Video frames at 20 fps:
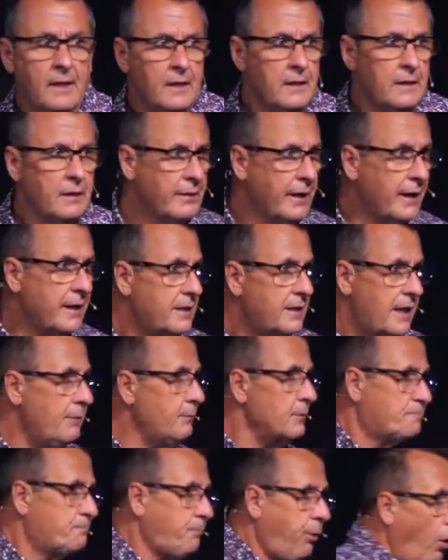All right? He was
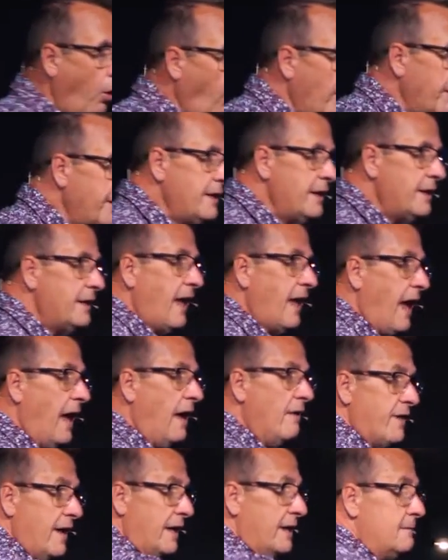poor. He didn't have
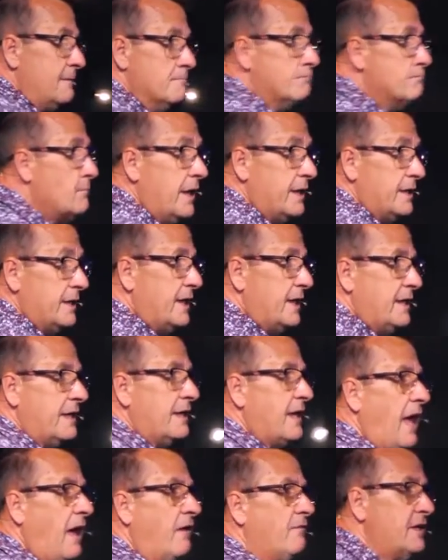any money. He didn't
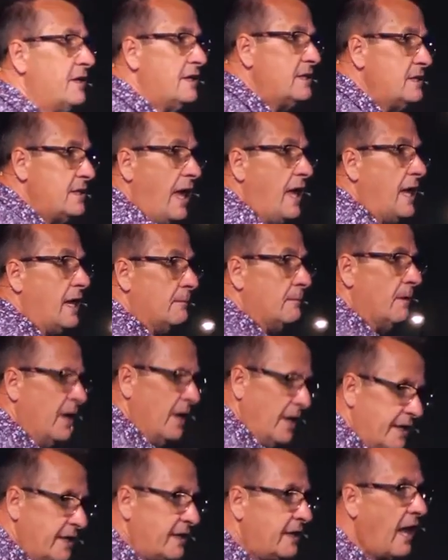have any name.
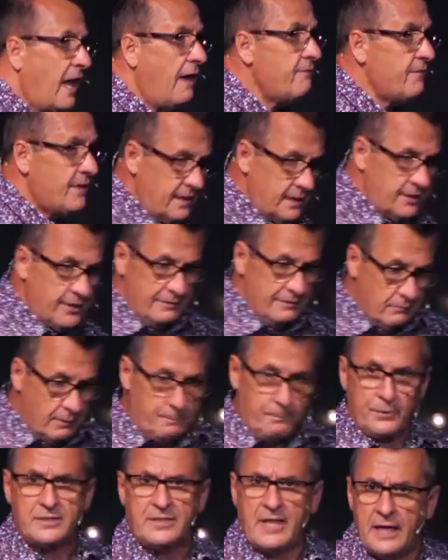He didn't have anything that would
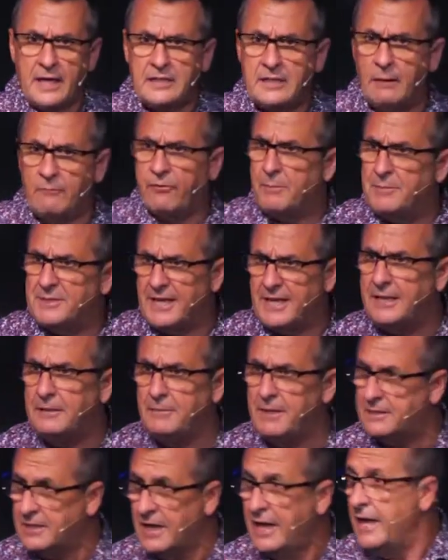protect him from his
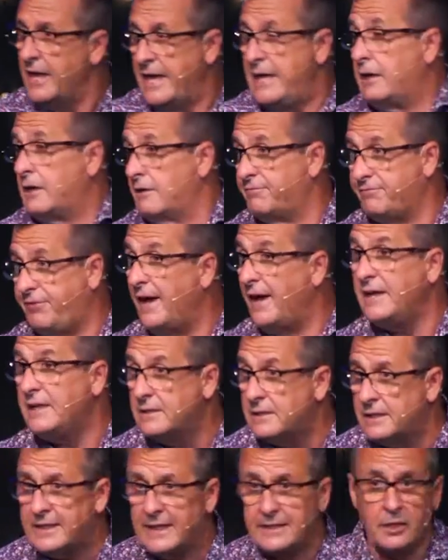enemies. He could fight,
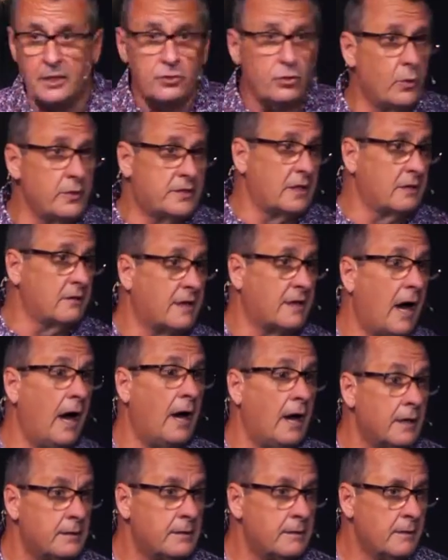and he had the anointing of
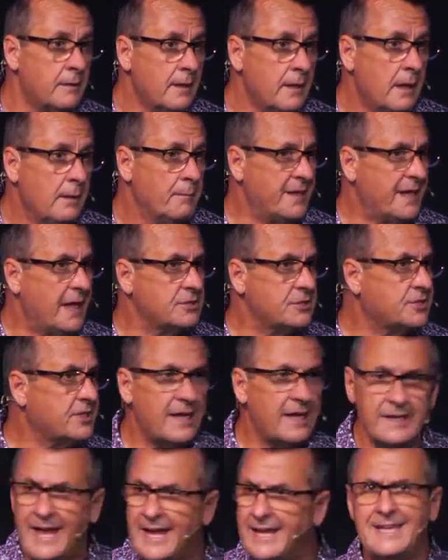God. But outside of
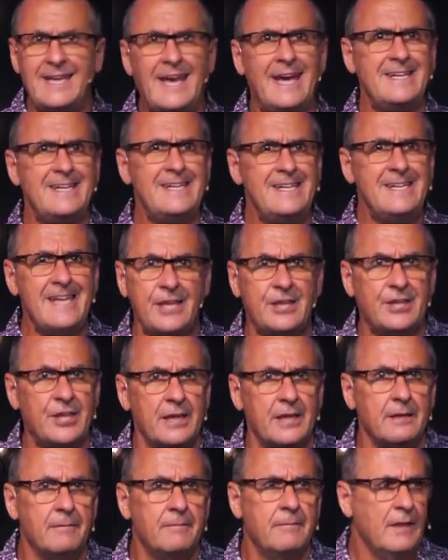that, he had nothing.
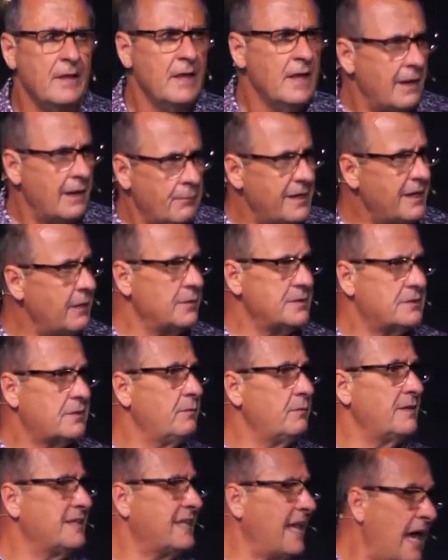And when he was in
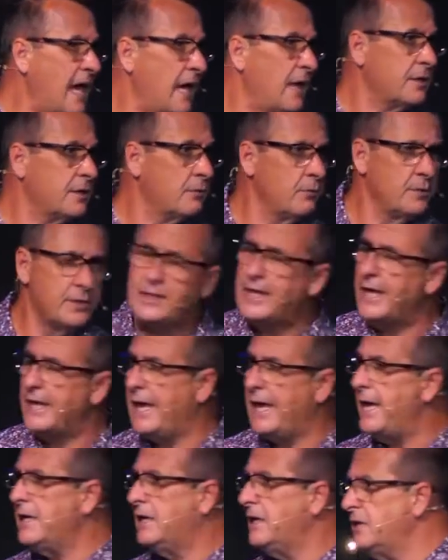Gath with King
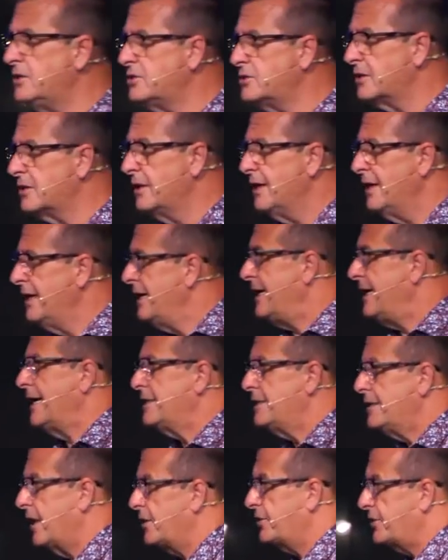Achish, he had
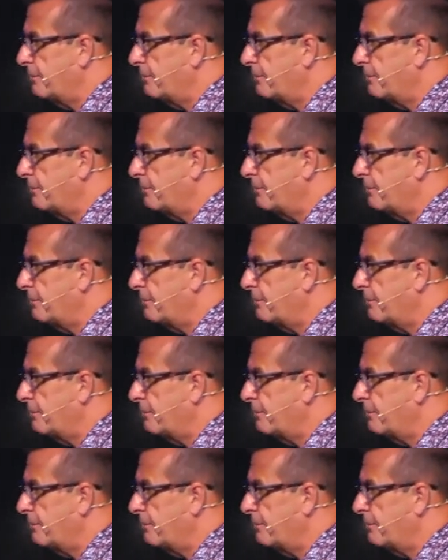nothing.